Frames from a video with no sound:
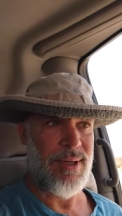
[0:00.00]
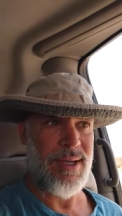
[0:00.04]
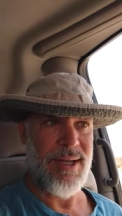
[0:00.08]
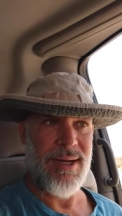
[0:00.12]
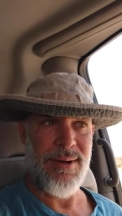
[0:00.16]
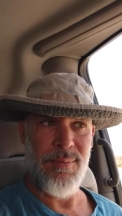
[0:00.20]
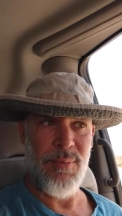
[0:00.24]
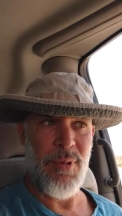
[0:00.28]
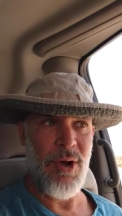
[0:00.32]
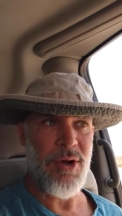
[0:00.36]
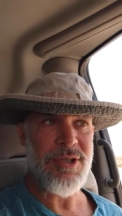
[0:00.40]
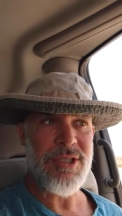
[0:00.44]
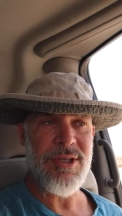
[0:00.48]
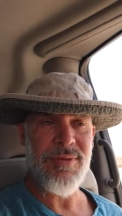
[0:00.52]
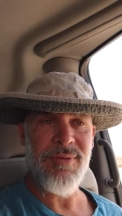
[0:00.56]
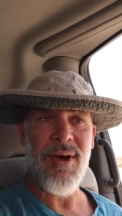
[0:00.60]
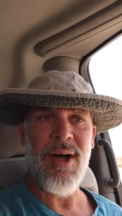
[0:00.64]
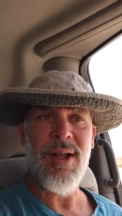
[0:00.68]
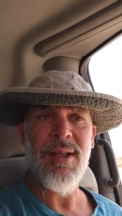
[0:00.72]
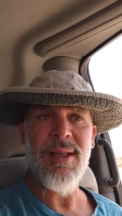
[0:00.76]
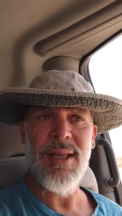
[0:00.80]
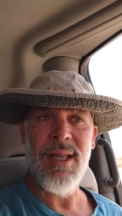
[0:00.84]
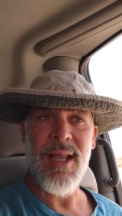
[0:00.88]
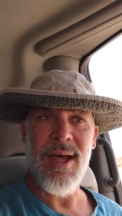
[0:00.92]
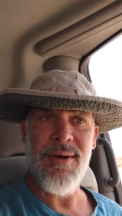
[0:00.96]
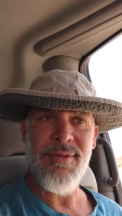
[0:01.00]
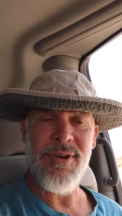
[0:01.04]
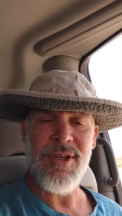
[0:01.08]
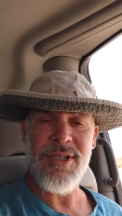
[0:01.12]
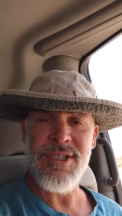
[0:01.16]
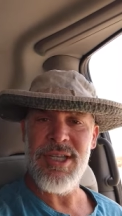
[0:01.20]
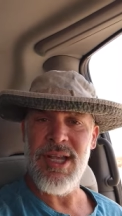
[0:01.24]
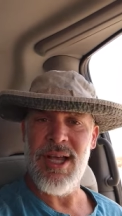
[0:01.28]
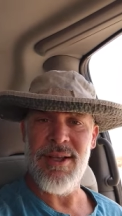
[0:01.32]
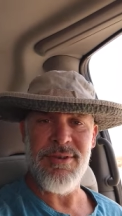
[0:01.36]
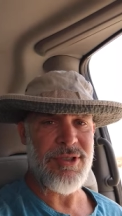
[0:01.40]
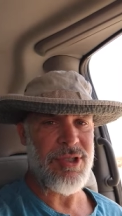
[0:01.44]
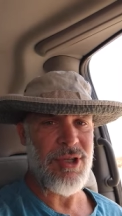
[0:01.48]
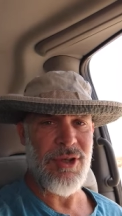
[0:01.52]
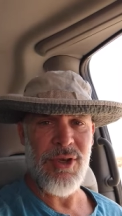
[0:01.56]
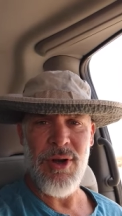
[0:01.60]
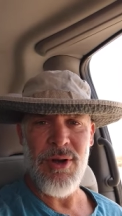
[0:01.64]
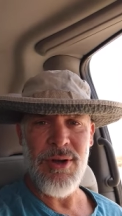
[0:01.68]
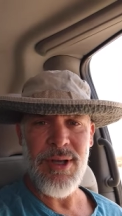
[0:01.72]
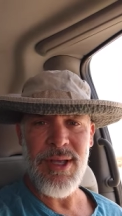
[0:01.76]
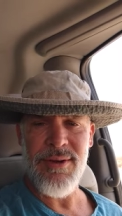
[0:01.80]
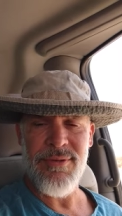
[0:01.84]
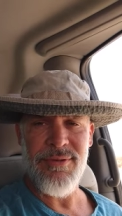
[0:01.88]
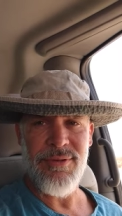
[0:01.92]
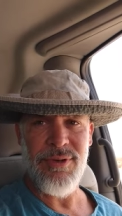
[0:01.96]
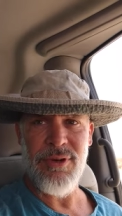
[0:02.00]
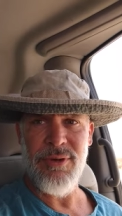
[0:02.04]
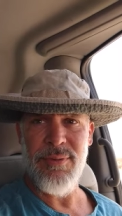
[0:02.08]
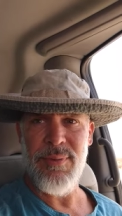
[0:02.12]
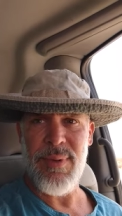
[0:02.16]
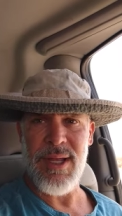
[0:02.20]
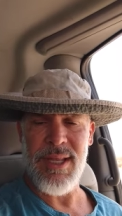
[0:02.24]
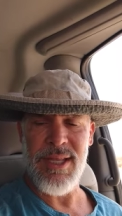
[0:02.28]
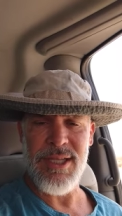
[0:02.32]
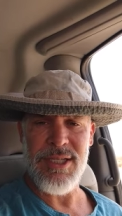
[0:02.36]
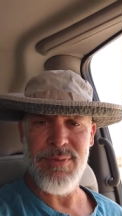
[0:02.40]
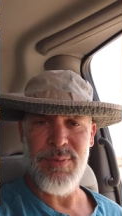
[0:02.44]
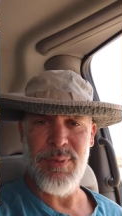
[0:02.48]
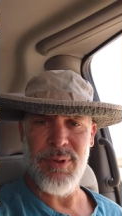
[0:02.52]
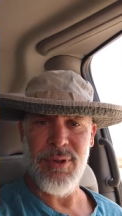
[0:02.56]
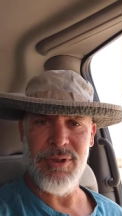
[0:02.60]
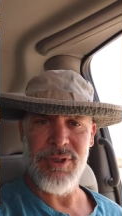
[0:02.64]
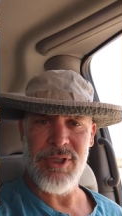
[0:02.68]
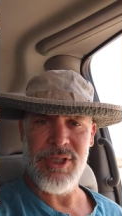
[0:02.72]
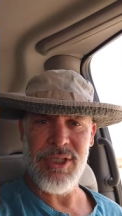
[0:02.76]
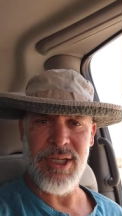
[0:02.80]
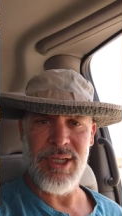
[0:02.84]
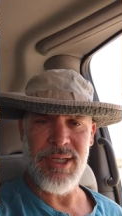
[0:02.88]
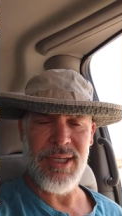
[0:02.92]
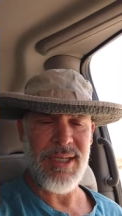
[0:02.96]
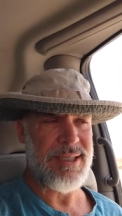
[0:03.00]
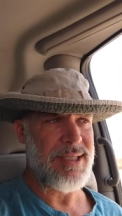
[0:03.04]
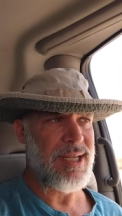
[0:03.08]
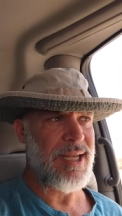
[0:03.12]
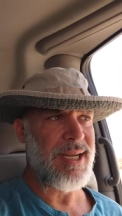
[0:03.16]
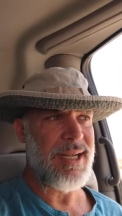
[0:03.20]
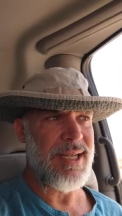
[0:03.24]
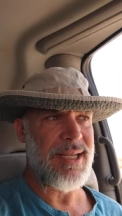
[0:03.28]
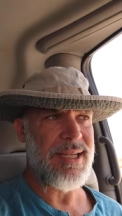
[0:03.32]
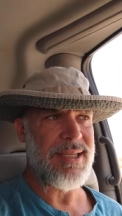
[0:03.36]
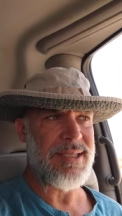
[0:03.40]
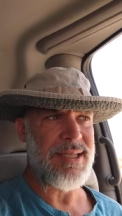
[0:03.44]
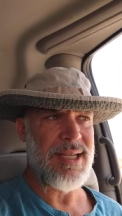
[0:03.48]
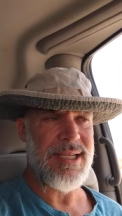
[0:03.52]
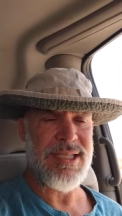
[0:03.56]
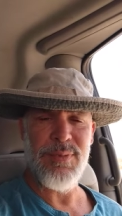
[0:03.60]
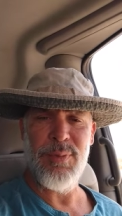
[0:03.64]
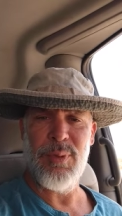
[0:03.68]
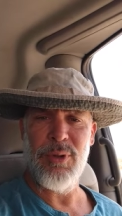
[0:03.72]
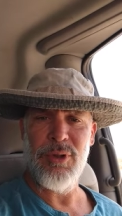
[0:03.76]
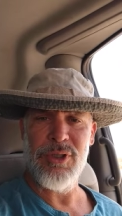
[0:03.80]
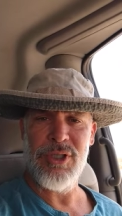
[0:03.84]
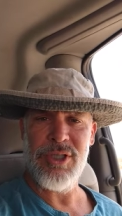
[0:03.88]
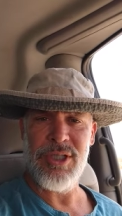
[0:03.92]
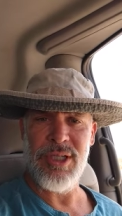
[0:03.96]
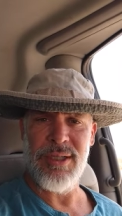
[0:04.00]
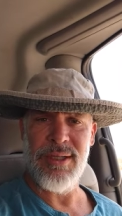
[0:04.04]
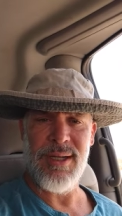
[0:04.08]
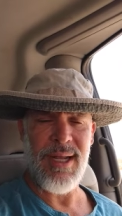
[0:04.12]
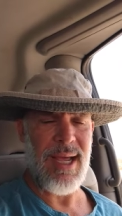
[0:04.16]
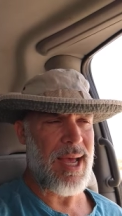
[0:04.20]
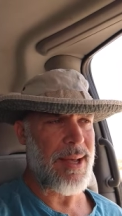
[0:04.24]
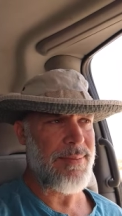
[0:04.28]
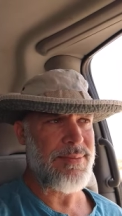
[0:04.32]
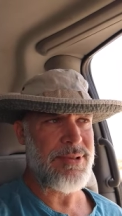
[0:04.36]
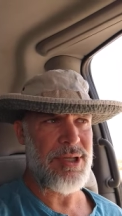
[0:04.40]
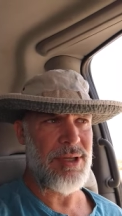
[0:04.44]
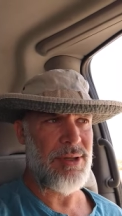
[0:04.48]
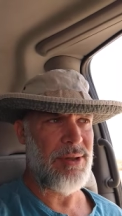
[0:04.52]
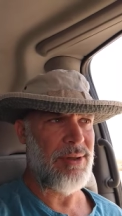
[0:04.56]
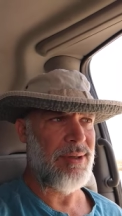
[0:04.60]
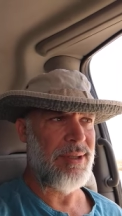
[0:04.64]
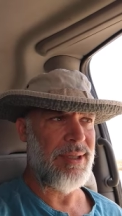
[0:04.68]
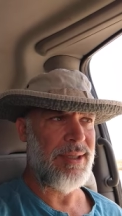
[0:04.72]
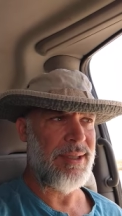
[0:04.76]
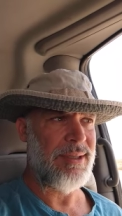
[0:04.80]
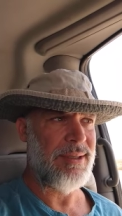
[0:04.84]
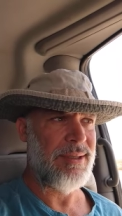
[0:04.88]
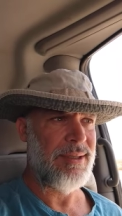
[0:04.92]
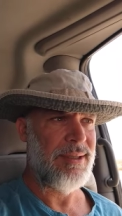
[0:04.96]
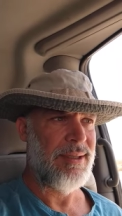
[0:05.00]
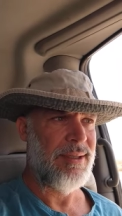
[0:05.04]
And most of all, love yourself so you don't get fooled by this bullshit. Because it is. It's bullshit. Absolutely.